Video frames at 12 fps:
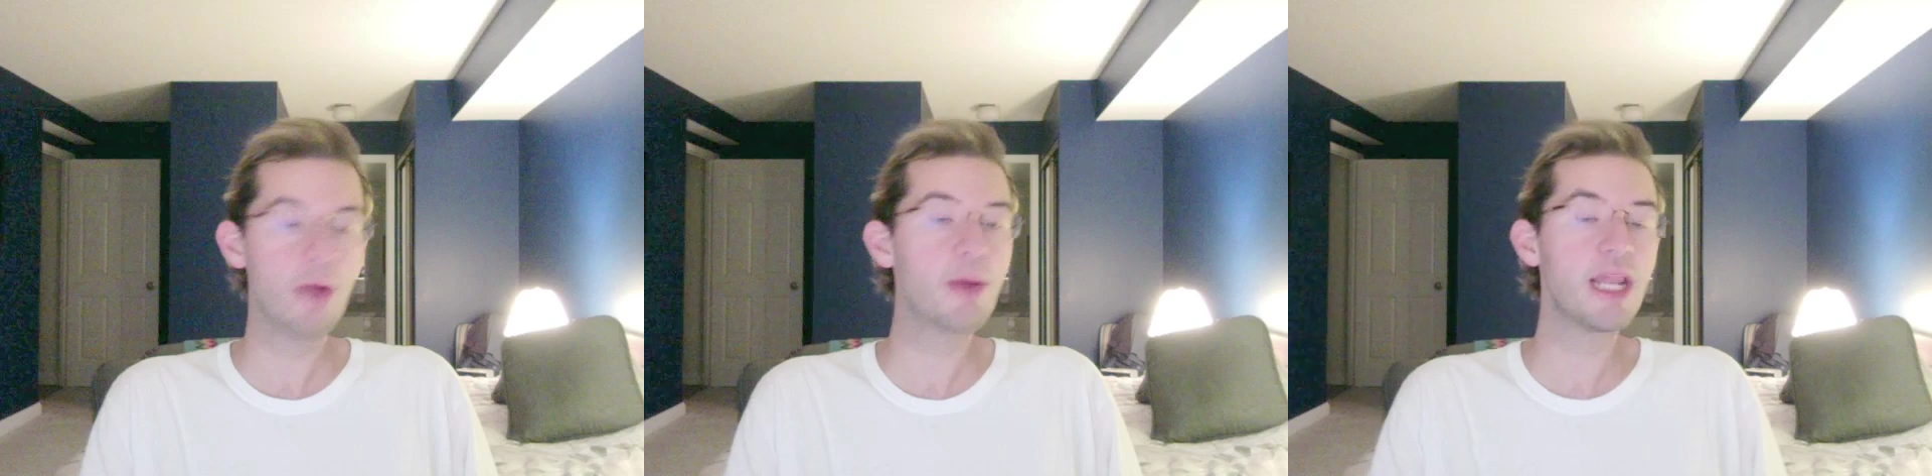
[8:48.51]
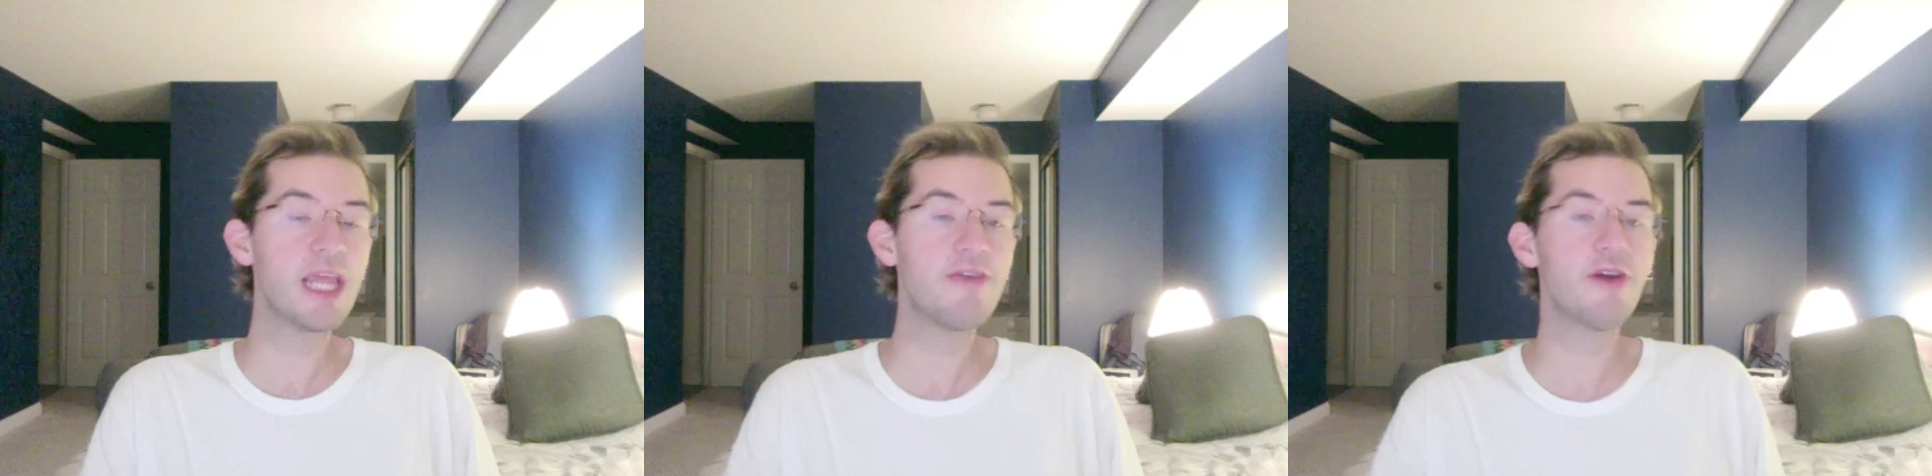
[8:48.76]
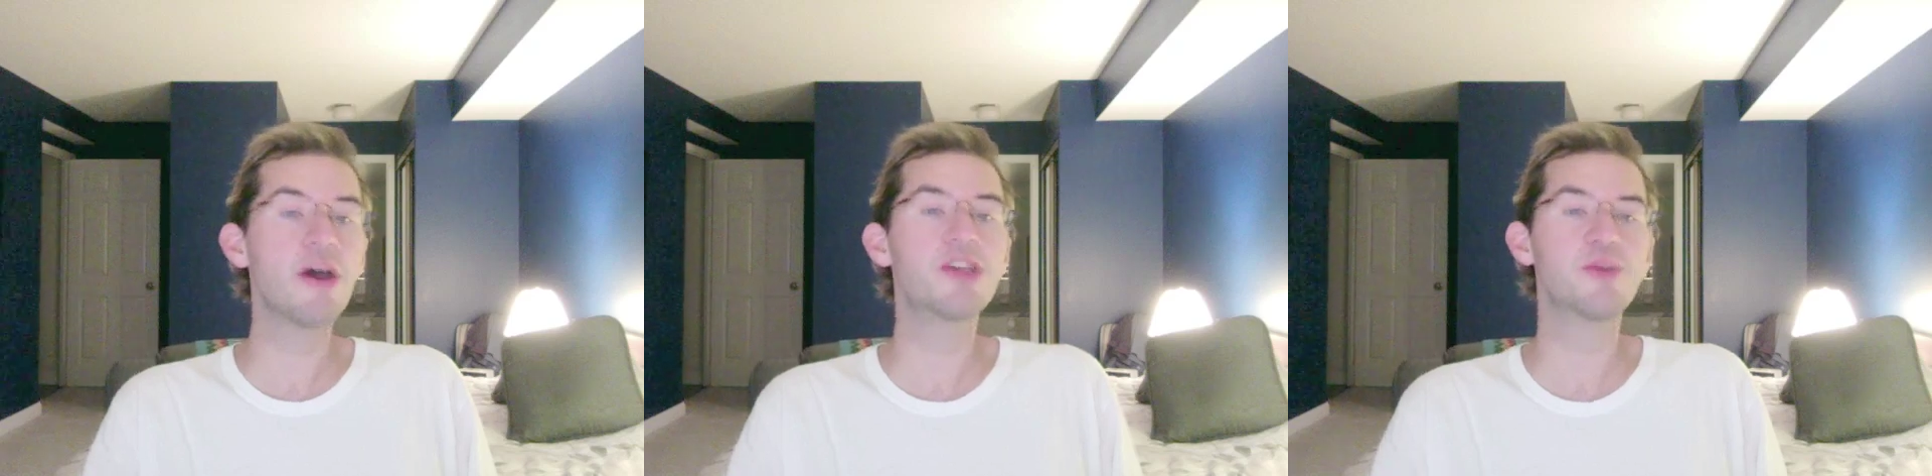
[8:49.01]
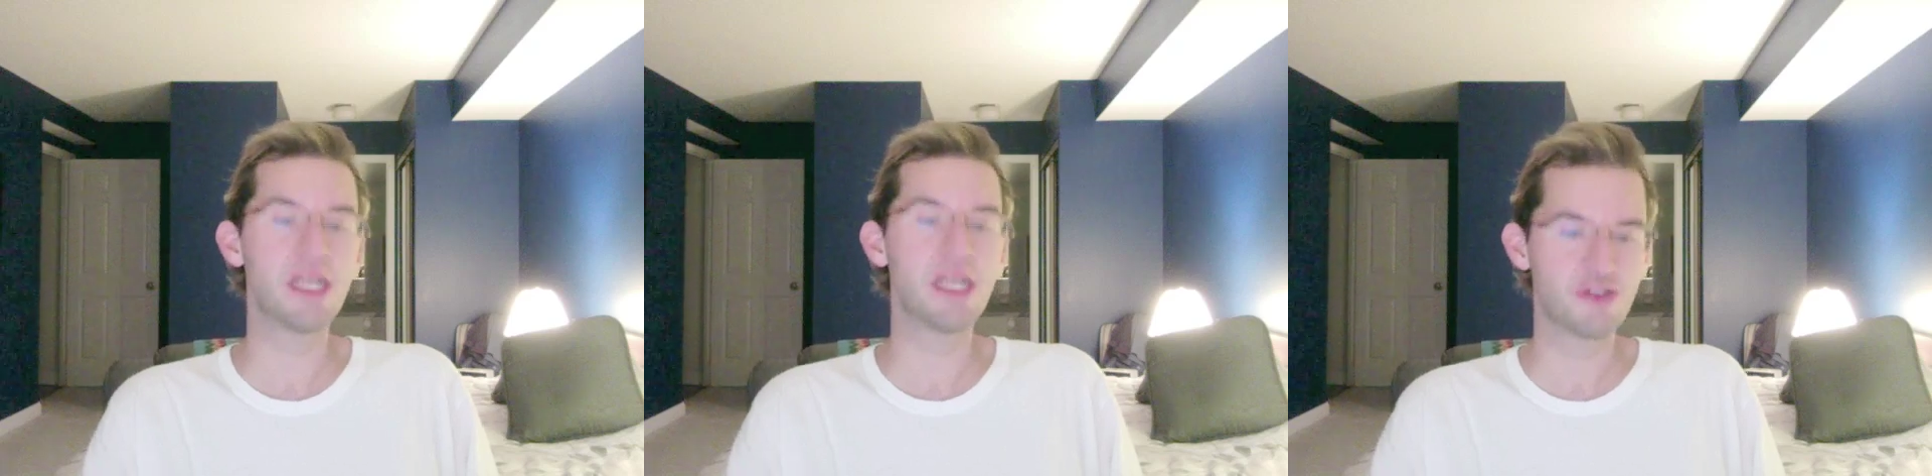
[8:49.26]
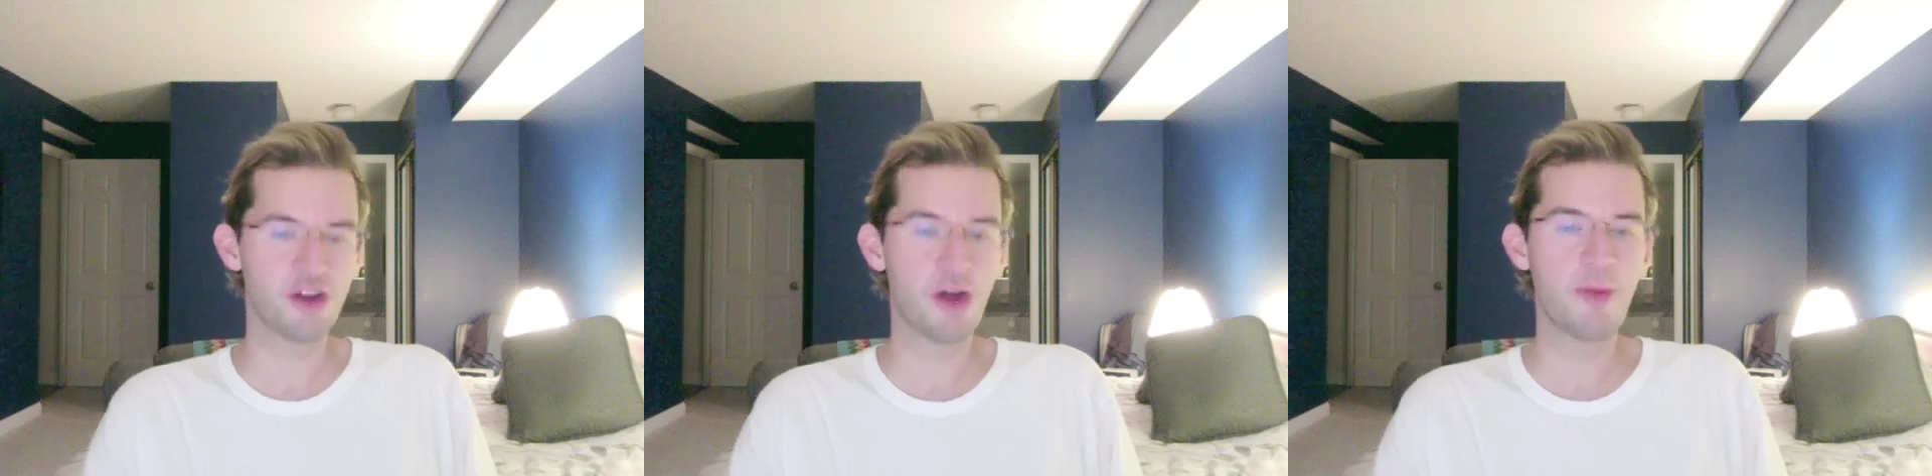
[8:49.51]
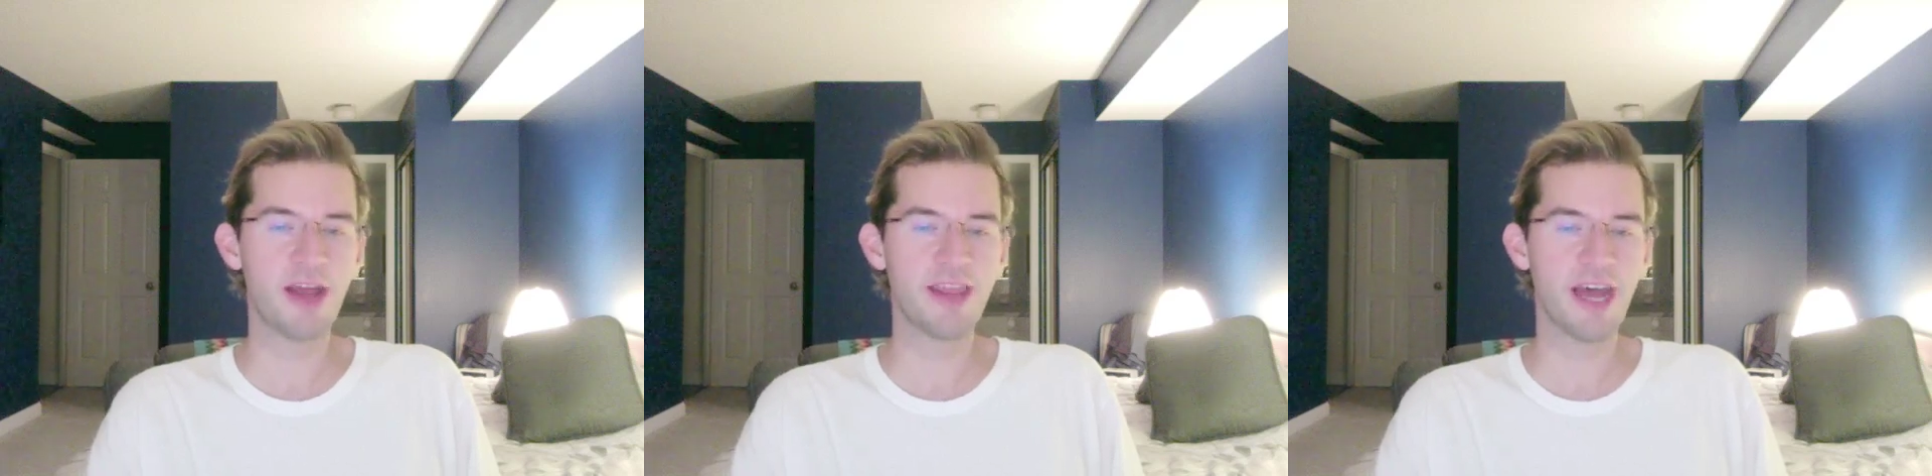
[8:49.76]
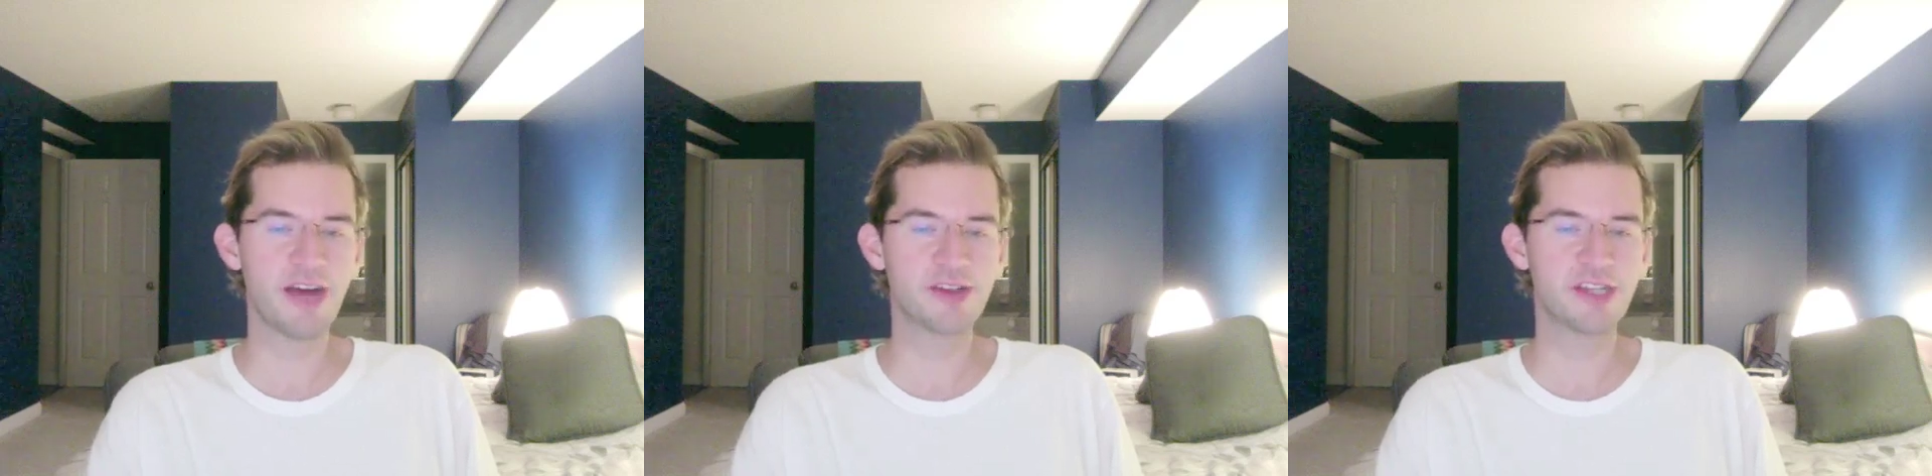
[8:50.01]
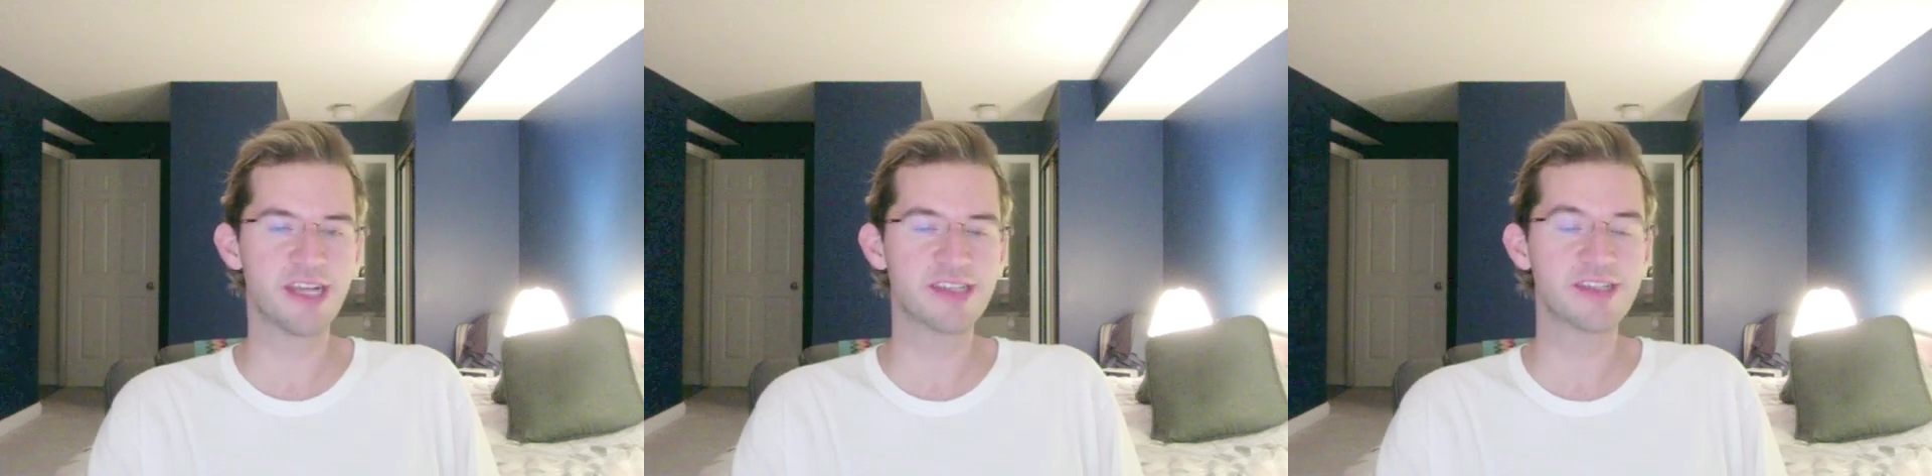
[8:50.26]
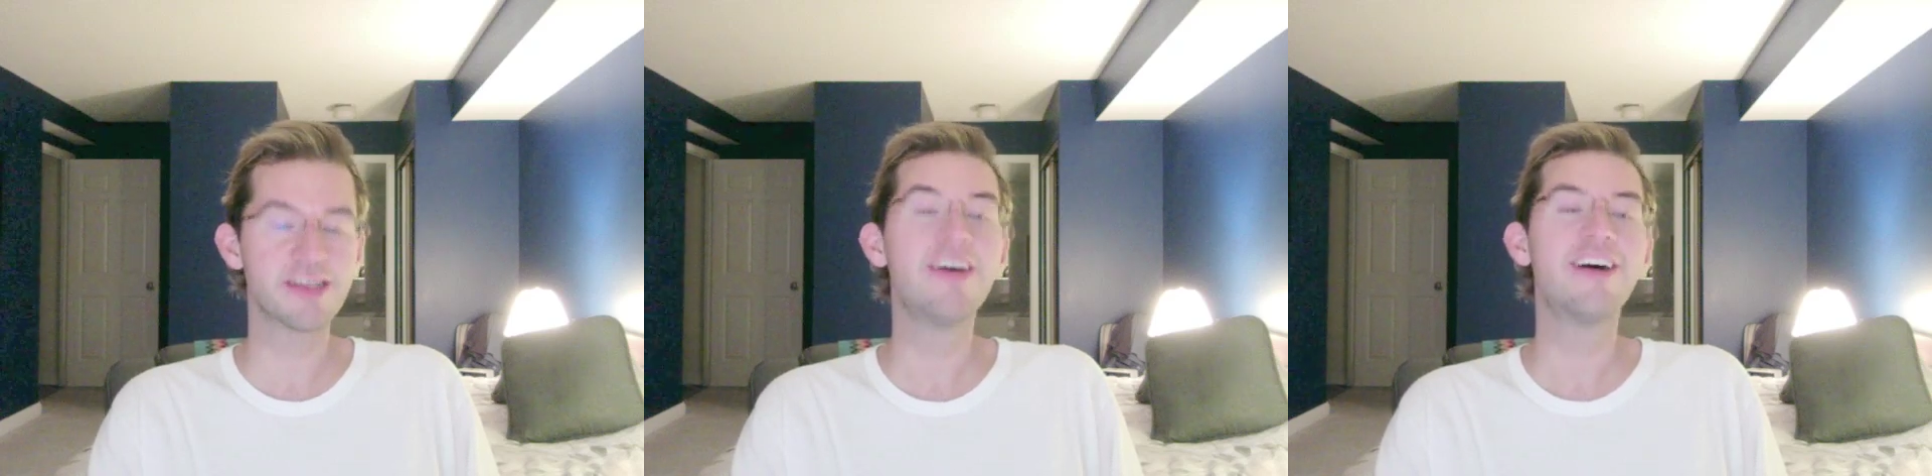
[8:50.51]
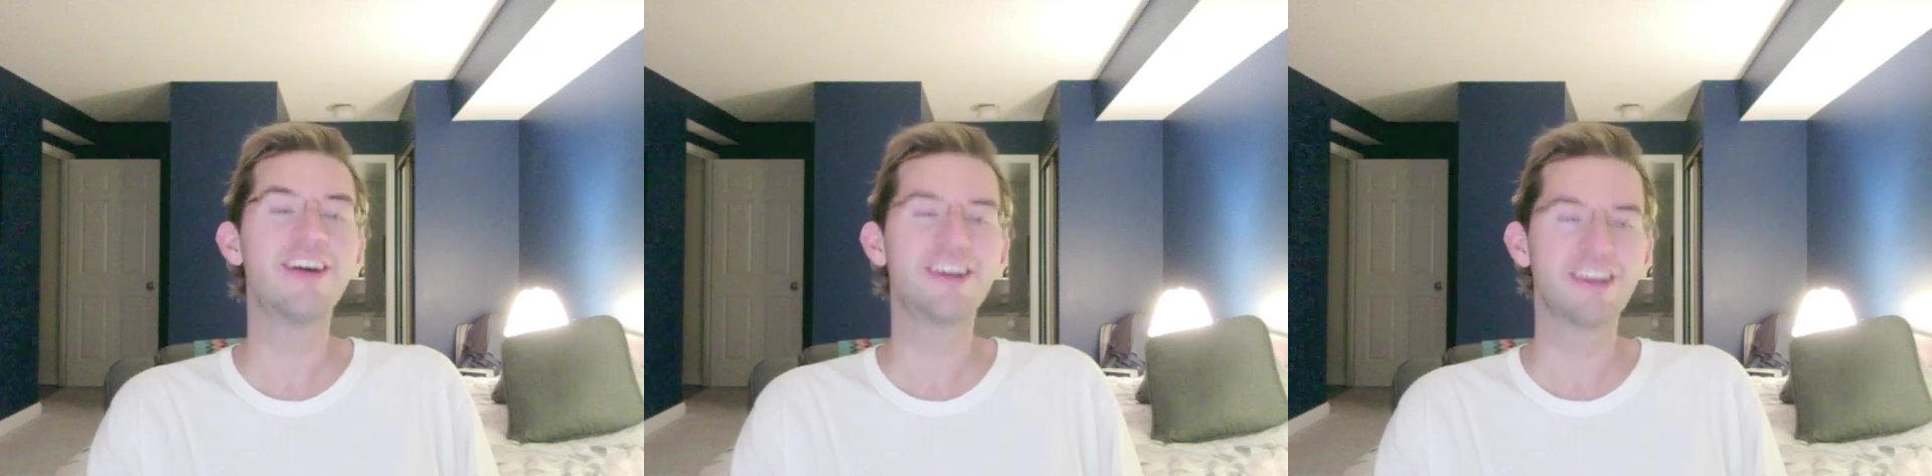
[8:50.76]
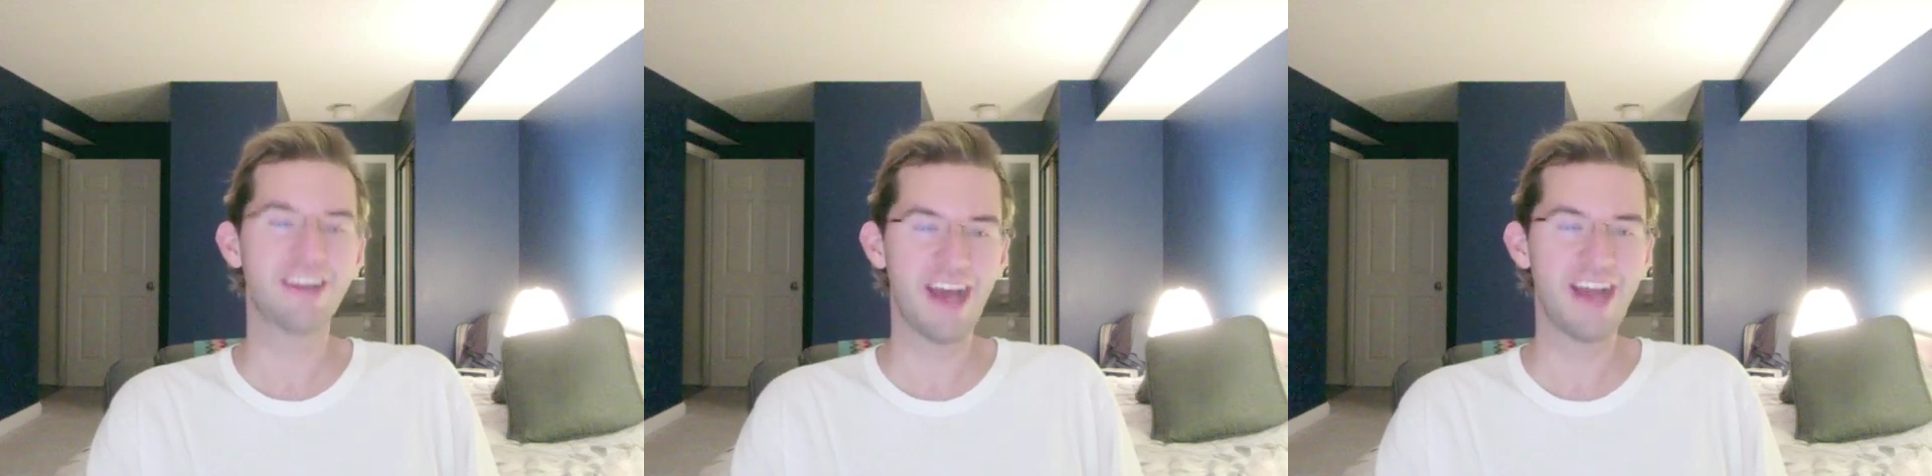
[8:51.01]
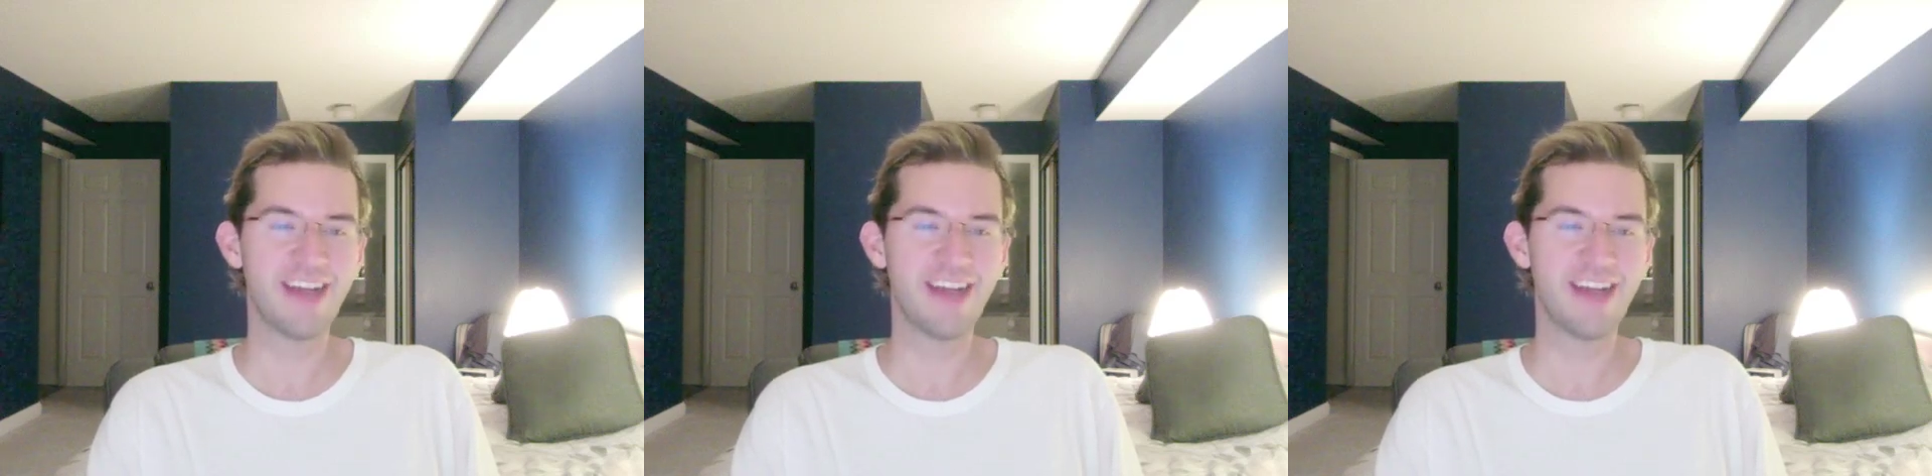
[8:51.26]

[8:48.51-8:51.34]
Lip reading: and we leave you as we eavesdrop on the house guests. Good night.